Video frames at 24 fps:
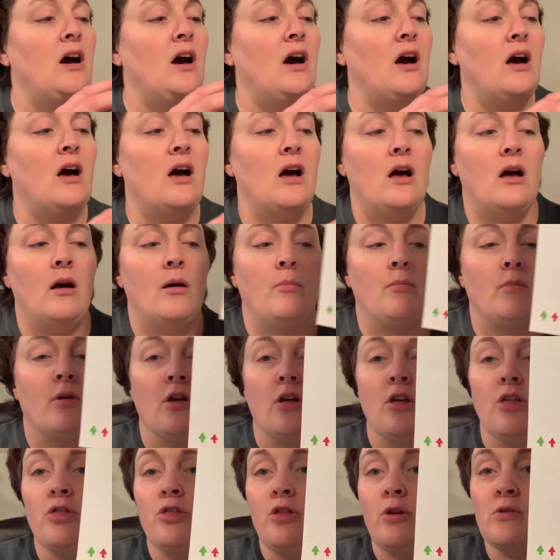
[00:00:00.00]

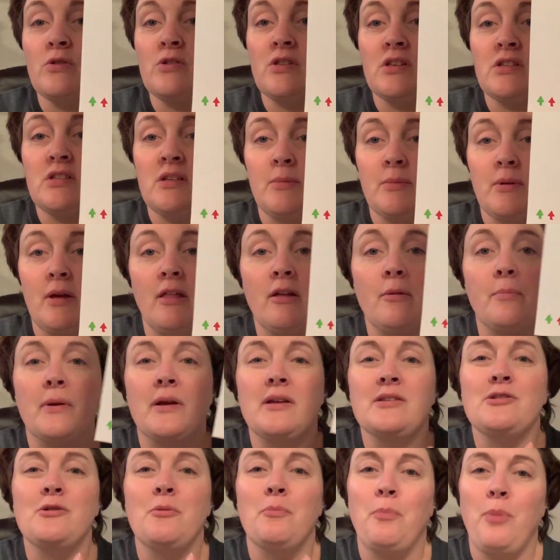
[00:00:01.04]
Those are the same color
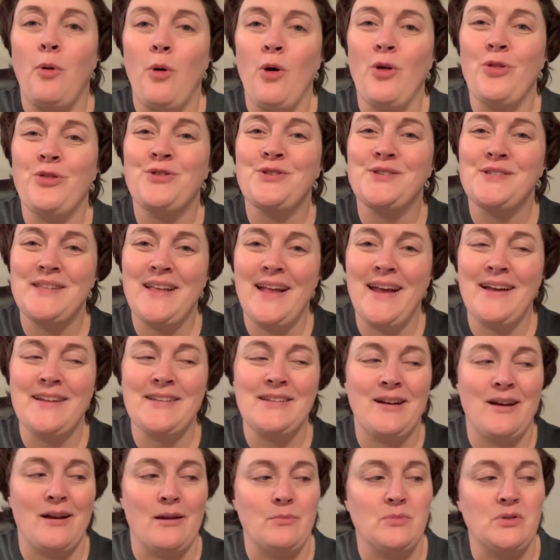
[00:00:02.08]
because they're both snack
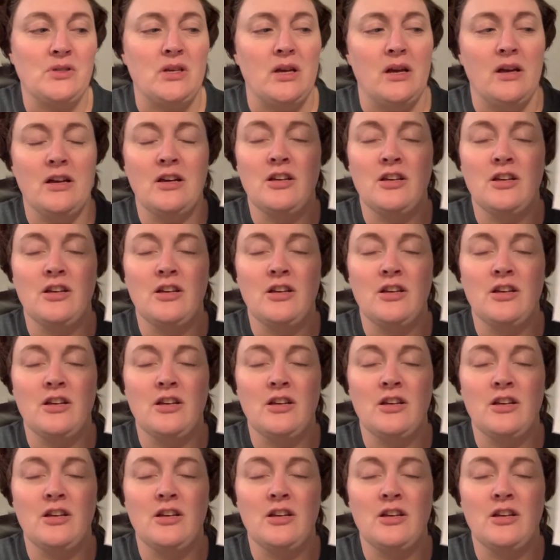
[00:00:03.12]
times.